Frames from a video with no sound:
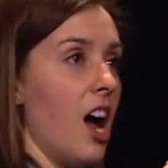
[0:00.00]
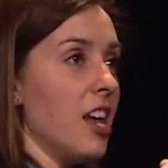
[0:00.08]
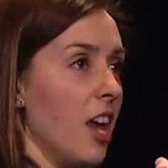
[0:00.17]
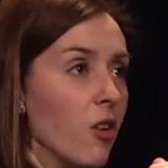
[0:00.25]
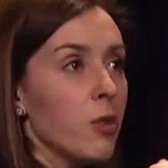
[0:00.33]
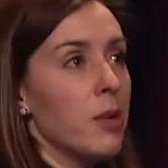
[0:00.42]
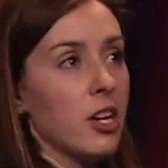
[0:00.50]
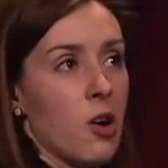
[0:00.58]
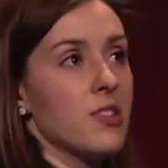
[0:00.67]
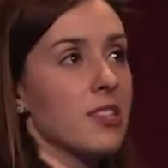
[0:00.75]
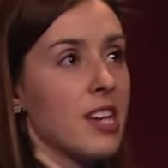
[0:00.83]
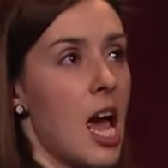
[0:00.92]
Yell at me
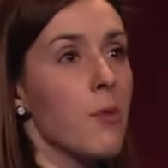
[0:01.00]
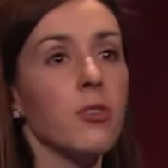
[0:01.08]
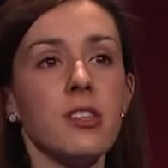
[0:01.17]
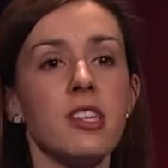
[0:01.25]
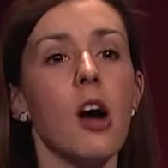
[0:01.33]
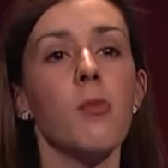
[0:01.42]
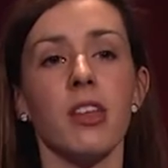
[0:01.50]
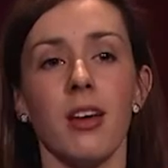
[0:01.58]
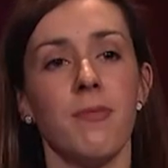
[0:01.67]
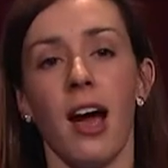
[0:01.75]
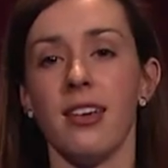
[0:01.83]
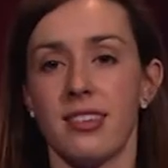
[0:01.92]
across the table and tell me that
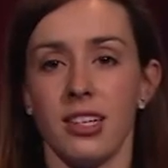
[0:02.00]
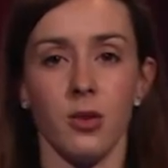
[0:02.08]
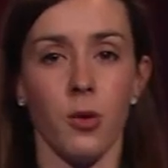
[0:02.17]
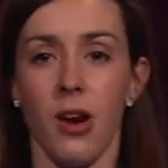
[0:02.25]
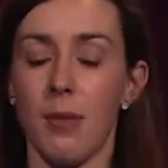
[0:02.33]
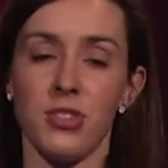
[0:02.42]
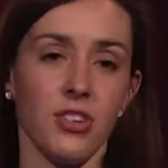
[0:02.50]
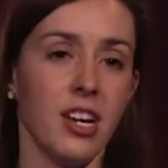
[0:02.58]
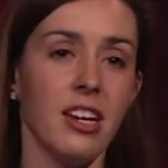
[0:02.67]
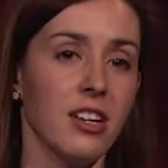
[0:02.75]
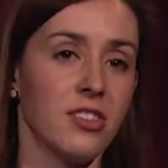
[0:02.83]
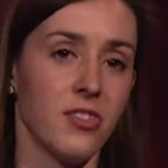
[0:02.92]
basically we're absolute
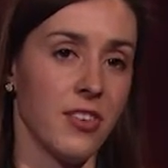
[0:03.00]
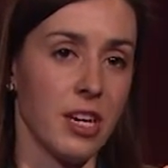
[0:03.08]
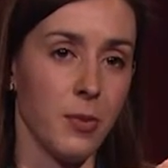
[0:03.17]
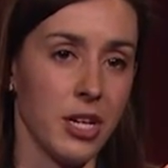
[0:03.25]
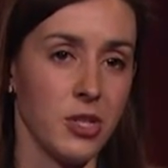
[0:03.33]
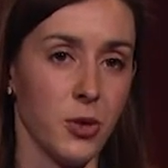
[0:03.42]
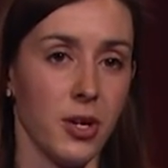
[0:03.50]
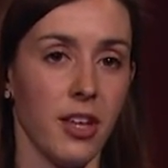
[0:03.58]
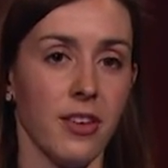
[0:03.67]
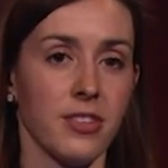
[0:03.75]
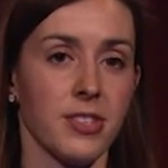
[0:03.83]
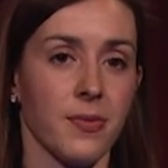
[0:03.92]
idiots thinking we can do any of
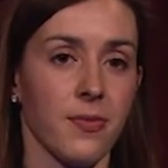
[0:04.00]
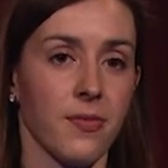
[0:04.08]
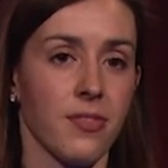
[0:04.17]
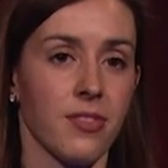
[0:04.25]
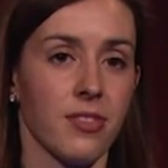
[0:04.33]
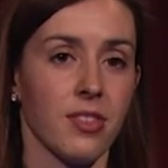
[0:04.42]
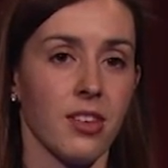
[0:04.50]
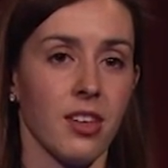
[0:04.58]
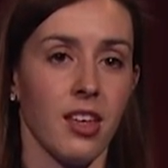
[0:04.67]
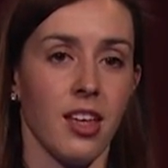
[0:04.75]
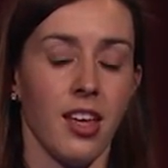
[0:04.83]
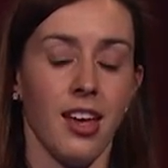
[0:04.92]
this.
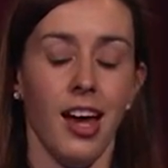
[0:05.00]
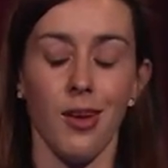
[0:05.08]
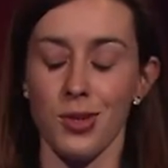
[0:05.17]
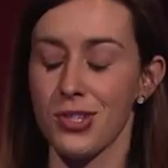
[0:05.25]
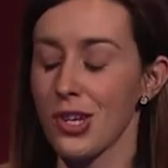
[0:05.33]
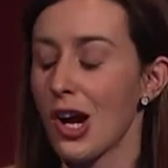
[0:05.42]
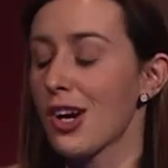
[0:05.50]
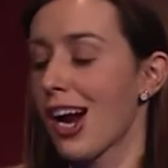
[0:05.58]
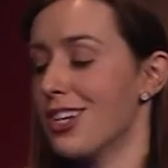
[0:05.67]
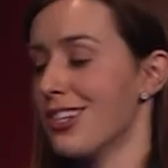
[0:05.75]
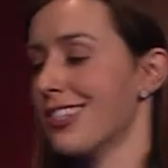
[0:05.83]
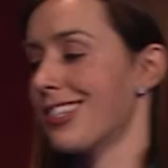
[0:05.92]
And it was so
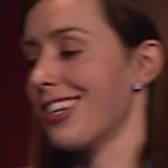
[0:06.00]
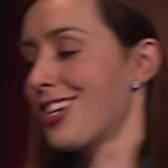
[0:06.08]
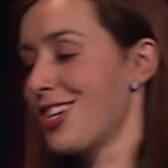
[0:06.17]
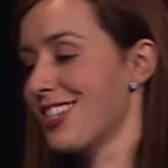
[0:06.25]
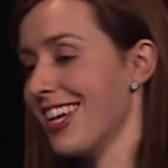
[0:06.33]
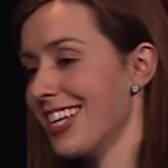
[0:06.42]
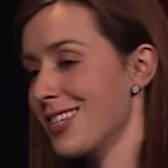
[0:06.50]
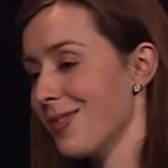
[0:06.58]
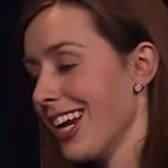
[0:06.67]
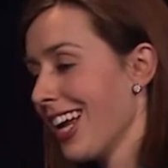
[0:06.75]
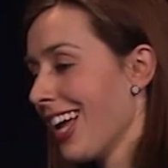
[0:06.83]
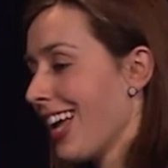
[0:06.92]
great. She said to
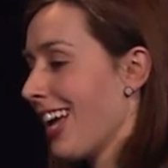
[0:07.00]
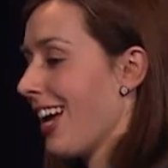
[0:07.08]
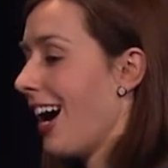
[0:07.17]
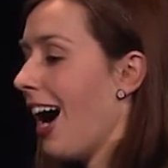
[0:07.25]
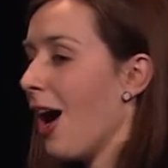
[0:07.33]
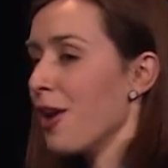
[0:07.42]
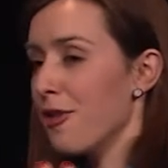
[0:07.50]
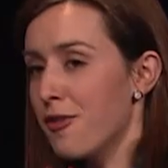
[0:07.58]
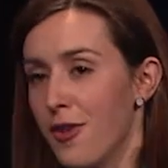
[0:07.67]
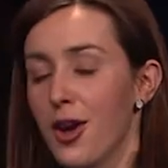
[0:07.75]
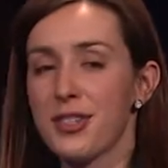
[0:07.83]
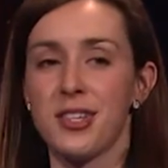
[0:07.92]
me, oh, you're
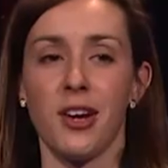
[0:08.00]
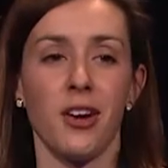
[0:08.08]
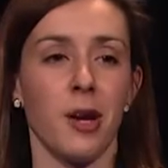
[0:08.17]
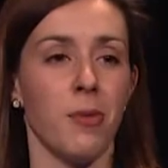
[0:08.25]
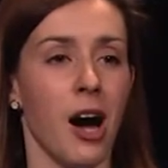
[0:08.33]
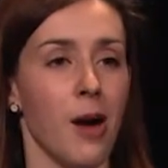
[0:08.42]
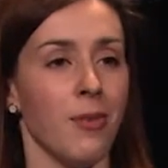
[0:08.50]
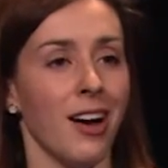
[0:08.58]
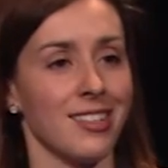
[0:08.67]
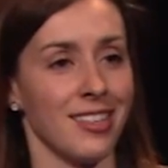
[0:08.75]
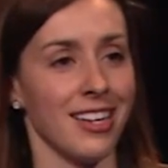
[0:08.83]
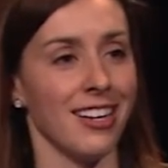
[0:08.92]
first tearing apart by a
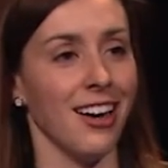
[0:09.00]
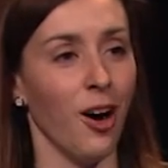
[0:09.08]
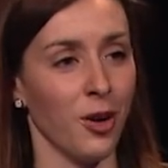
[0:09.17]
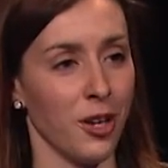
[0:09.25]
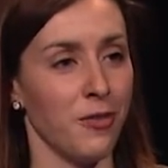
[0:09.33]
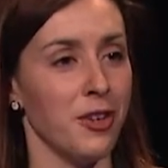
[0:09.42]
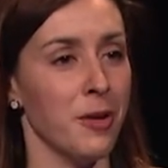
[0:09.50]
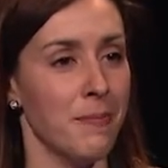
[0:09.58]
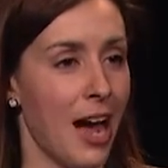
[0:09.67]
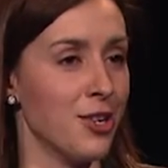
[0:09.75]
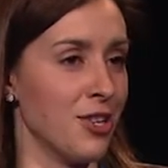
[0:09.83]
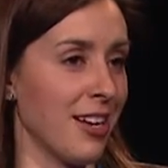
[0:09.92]
senator. I'll give you your
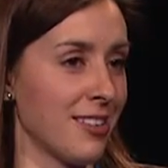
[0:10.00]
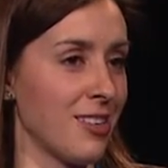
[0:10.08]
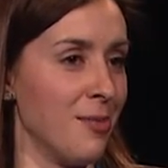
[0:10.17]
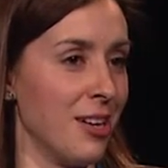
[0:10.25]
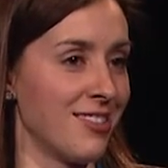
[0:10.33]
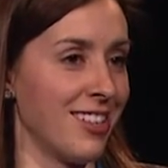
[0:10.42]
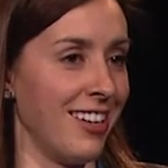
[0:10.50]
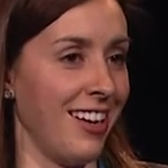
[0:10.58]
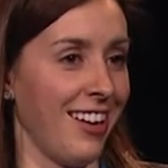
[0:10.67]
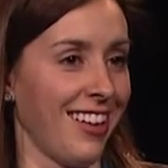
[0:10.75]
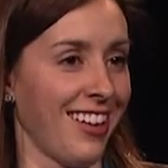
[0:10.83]
badge next time I see you.